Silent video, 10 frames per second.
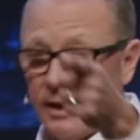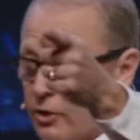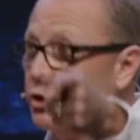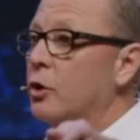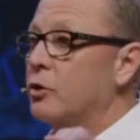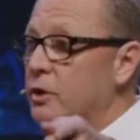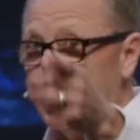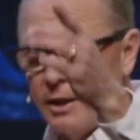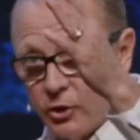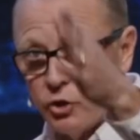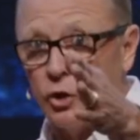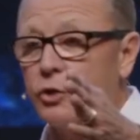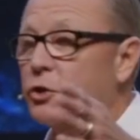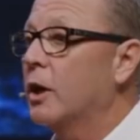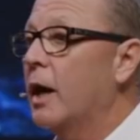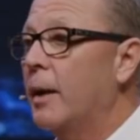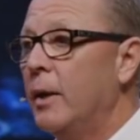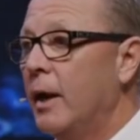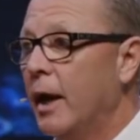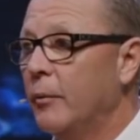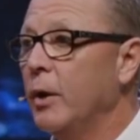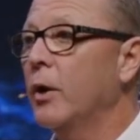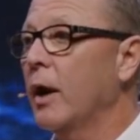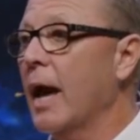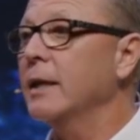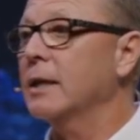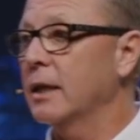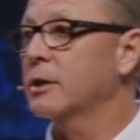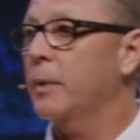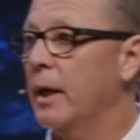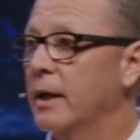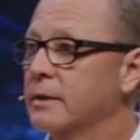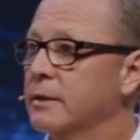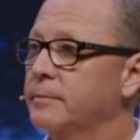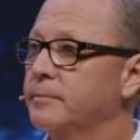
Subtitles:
This church did. This church stood up and we were a light to this place.